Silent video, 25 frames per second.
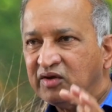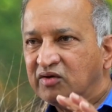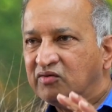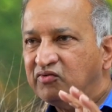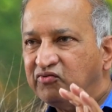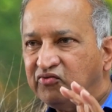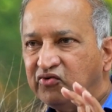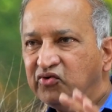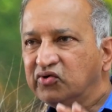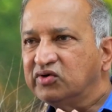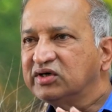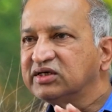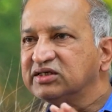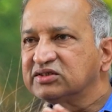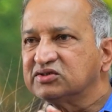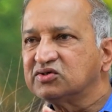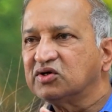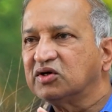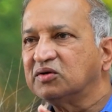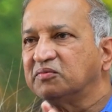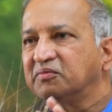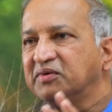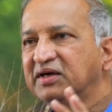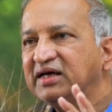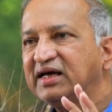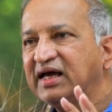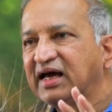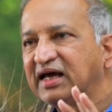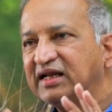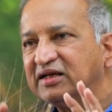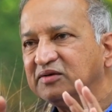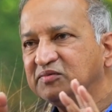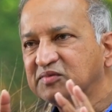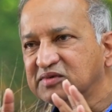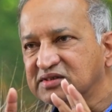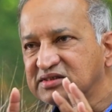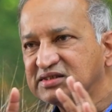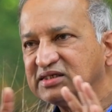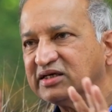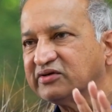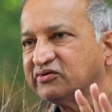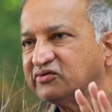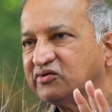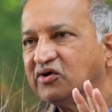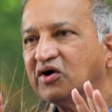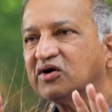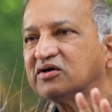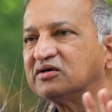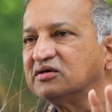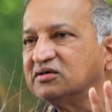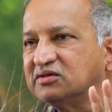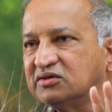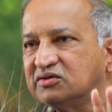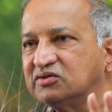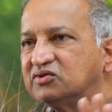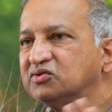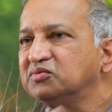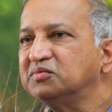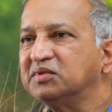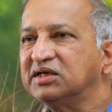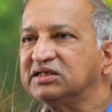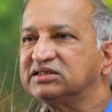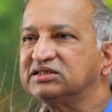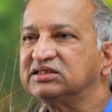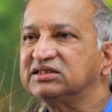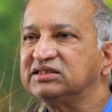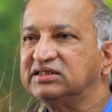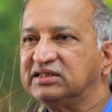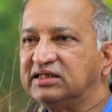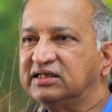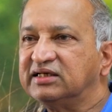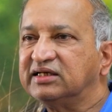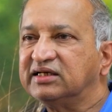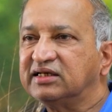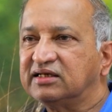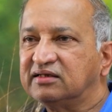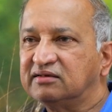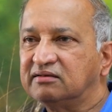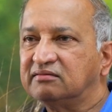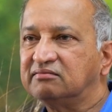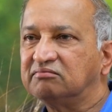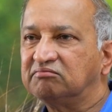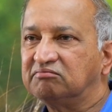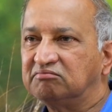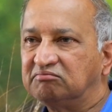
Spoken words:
focus on big animals have gotten too much in Indian